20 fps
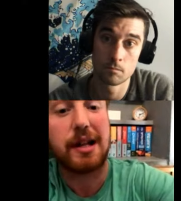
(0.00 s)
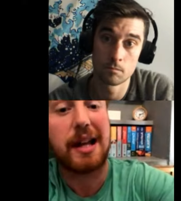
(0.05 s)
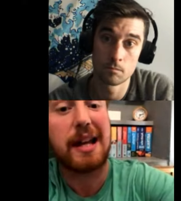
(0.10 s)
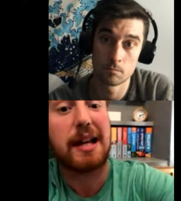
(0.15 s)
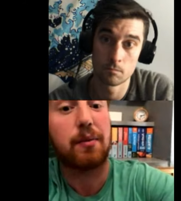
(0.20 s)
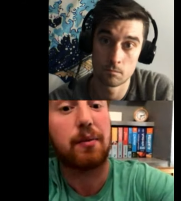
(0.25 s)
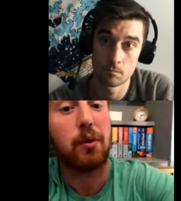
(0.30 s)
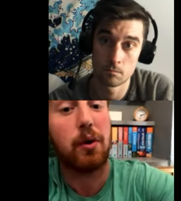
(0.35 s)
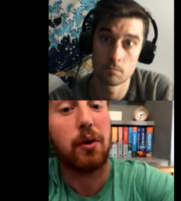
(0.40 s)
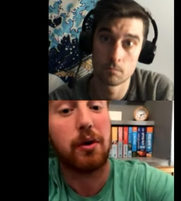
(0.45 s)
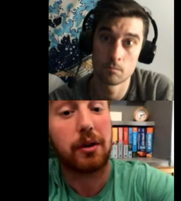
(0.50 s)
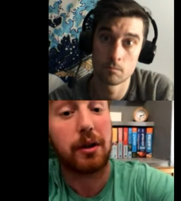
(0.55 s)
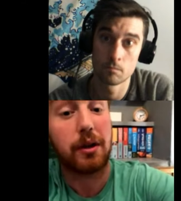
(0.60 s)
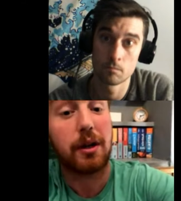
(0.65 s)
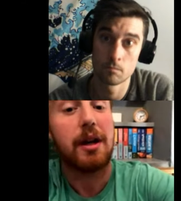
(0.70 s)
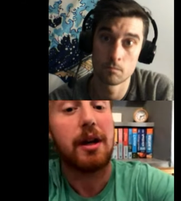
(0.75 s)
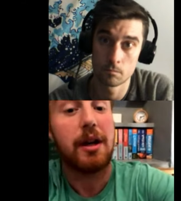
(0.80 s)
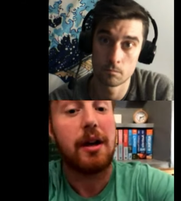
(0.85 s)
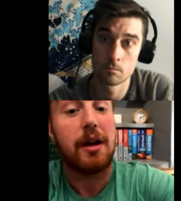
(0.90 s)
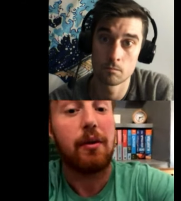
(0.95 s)
Speaker 1: lake walk
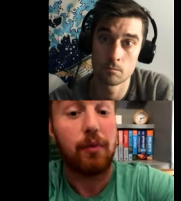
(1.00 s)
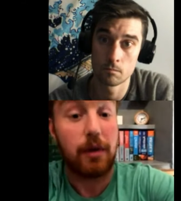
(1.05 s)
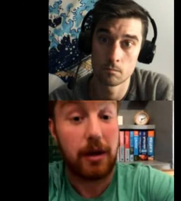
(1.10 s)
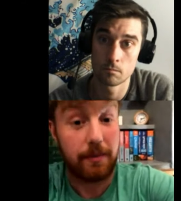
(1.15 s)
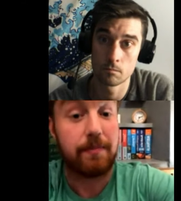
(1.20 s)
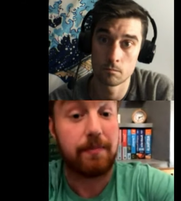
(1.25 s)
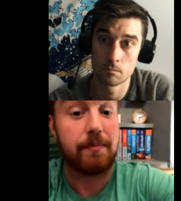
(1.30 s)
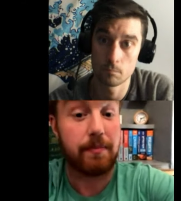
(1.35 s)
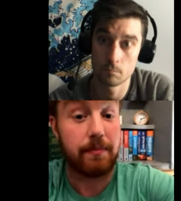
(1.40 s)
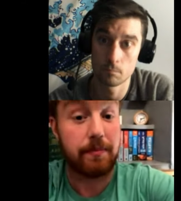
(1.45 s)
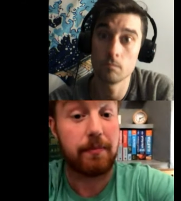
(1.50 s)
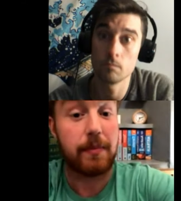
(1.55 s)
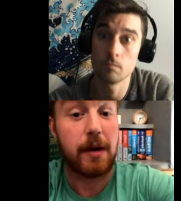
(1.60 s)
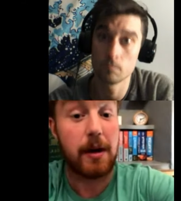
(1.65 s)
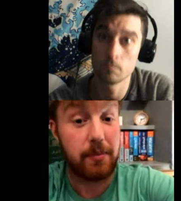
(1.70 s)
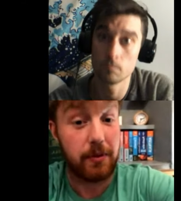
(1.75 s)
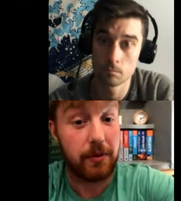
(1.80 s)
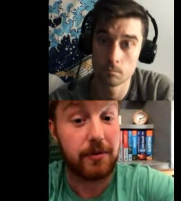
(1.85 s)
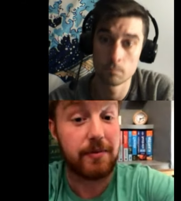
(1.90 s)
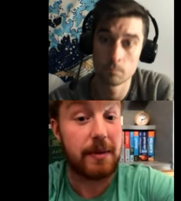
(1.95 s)
where mm-hmm.
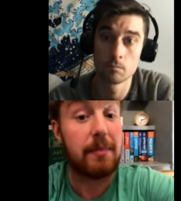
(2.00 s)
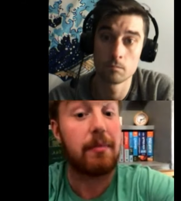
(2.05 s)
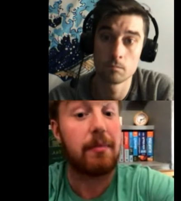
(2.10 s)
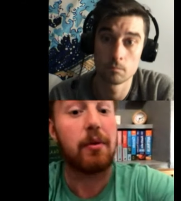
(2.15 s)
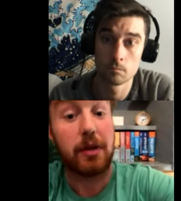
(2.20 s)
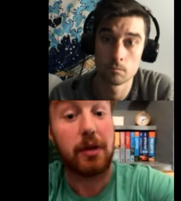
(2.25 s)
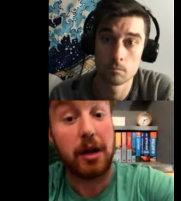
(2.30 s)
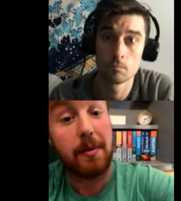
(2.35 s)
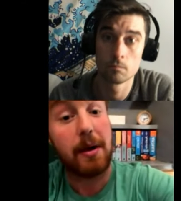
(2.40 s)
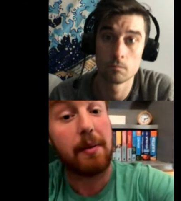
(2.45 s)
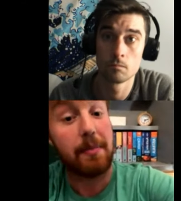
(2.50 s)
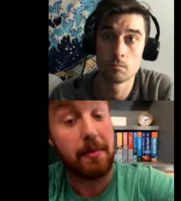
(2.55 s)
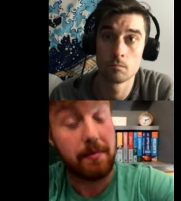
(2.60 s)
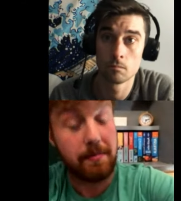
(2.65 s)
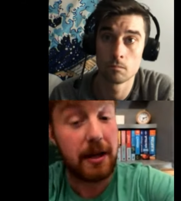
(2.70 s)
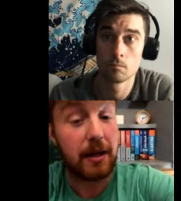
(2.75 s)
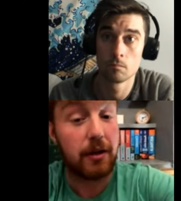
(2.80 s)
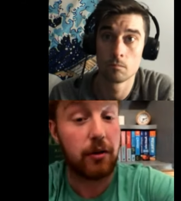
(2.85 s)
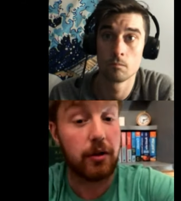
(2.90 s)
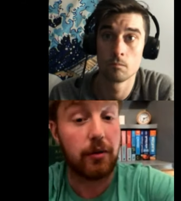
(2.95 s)
couples and people come up and
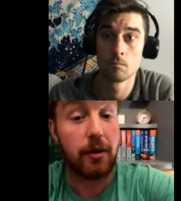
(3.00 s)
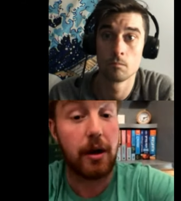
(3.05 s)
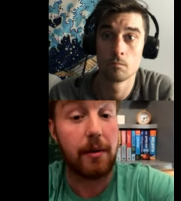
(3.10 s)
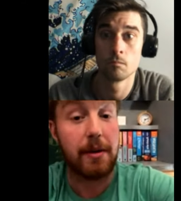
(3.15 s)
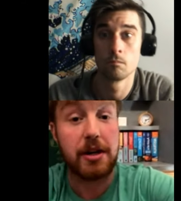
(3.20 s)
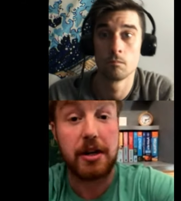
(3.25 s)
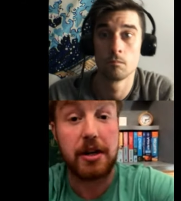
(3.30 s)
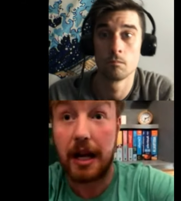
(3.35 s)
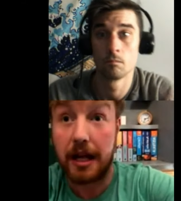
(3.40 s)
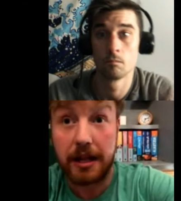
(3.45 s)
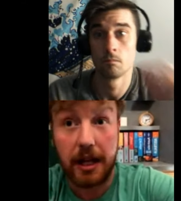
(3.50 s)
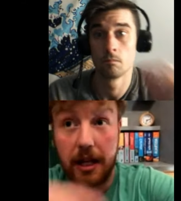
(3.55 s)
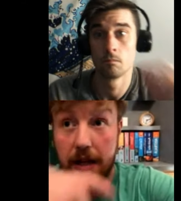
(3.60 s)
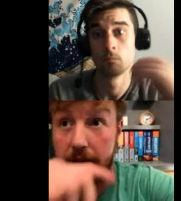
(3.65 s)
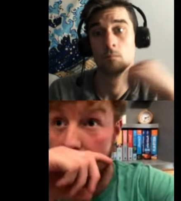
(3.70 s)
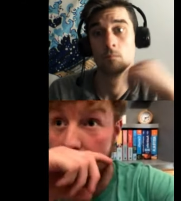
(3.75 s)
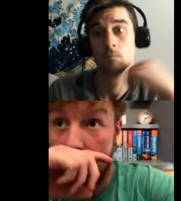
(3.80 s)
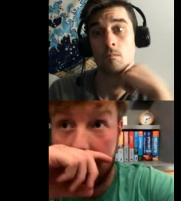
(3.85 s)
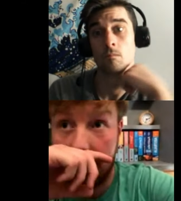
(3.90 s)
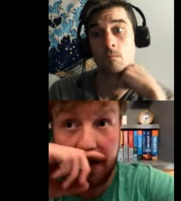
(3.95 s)
pick all the rubbish and they,
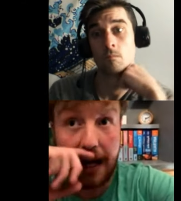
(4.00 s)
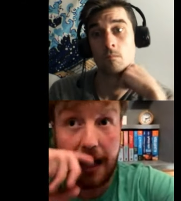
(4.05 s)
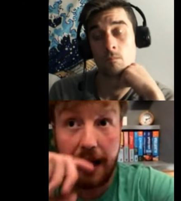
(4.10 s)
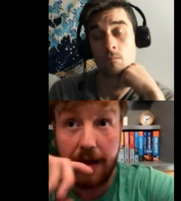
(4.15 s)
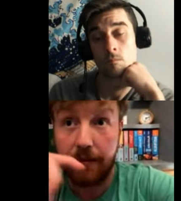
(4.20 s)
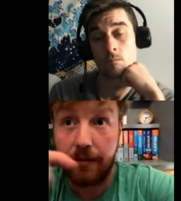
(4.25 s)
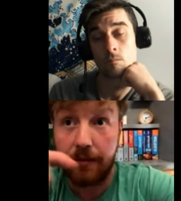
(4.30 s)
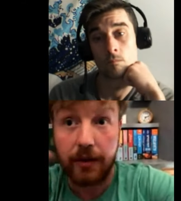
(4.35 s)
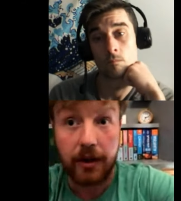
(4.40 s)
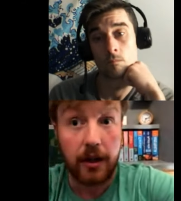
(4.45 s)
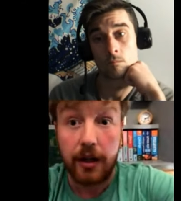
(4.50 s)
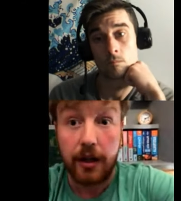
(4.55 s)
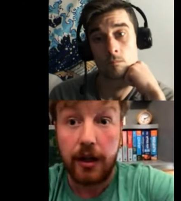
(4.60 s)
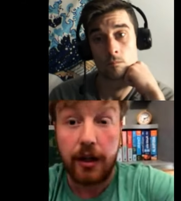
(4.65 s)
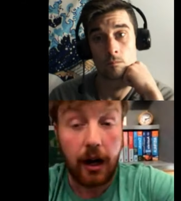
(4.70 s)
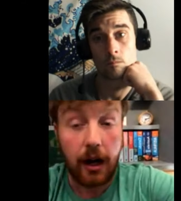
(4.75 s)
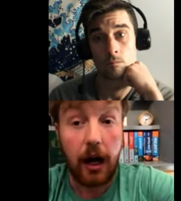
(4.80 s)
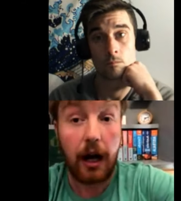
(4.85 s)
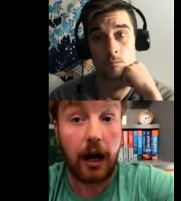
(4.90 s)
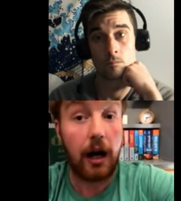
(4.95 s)
they would have
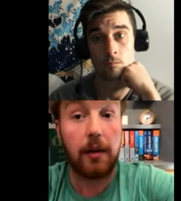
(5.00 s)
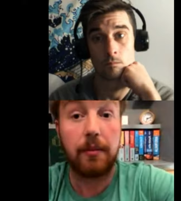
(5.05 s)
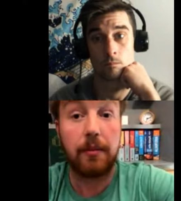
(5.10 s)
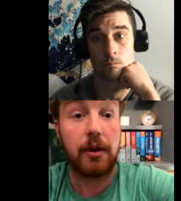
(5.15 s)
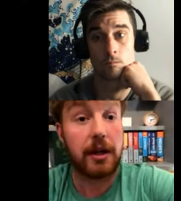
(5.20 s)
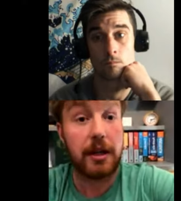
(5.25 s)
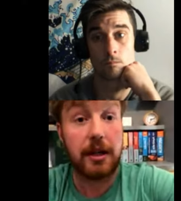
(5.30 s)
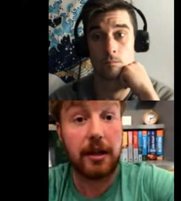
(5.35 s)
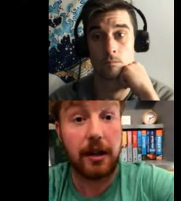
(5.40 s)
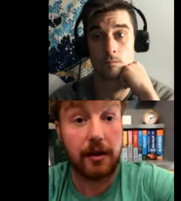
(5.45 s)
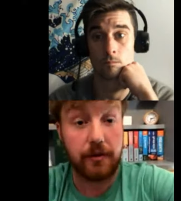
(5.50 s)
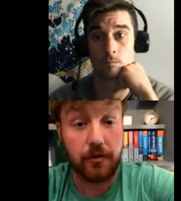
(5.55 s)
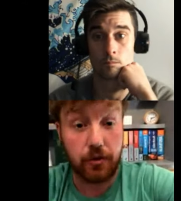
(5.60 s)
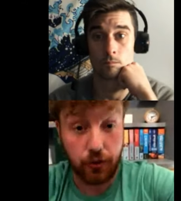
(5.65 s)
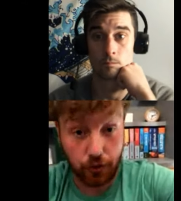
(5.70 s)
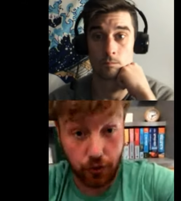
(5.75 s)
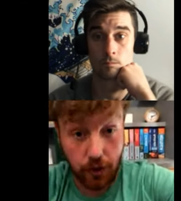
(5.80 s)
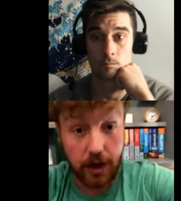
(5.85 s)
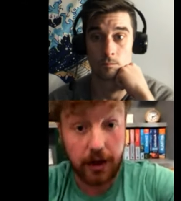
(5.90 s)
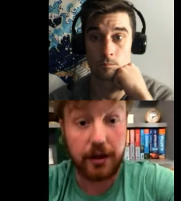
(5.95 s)
i'm not kidding like
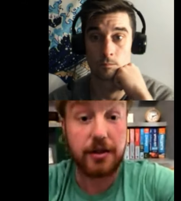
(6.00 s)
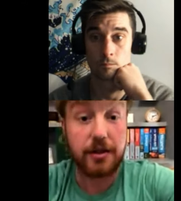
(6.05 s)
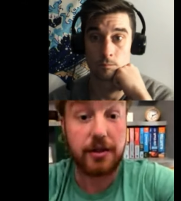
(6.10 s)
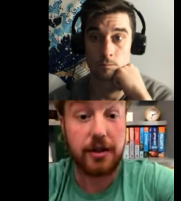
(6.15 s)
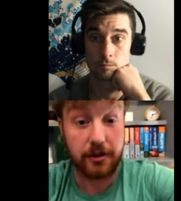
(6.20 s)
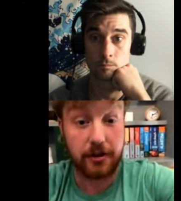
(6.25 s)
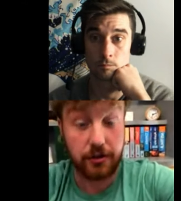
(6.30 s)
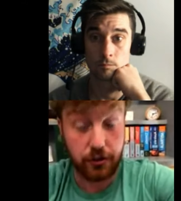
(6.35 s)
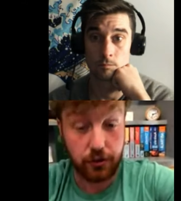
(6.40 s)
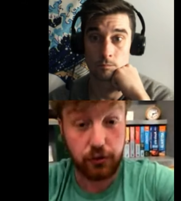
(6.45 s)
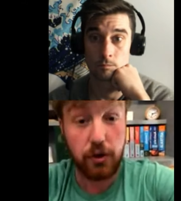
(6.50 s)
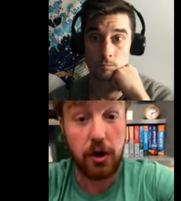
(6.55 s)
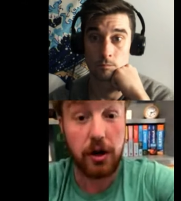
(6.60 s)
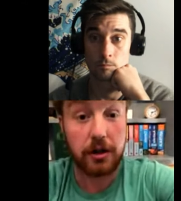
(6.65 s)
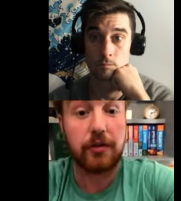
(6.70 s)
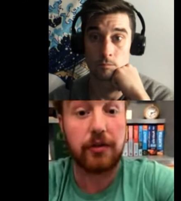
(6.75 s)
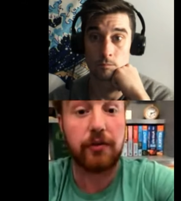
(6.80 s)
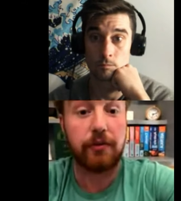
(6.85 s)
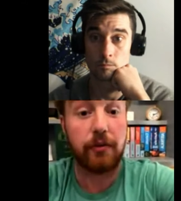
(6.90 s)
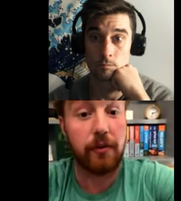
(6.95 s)
trucks and
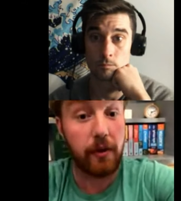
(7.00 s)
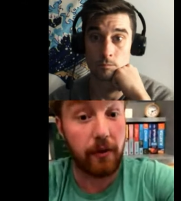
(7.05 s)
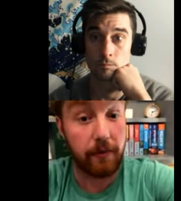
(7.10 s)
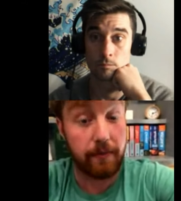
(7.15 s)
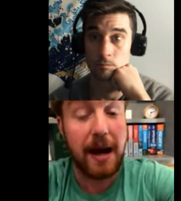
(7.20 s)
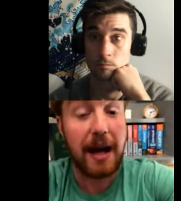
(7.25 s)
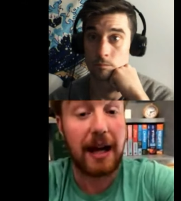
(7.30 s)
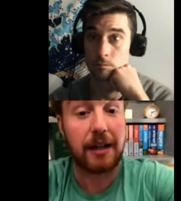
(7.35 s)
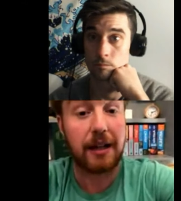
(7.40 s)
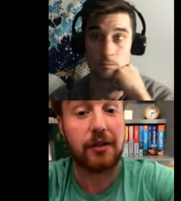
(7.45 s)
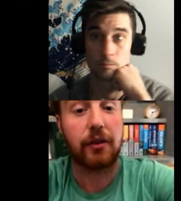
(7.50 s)
trucks or bags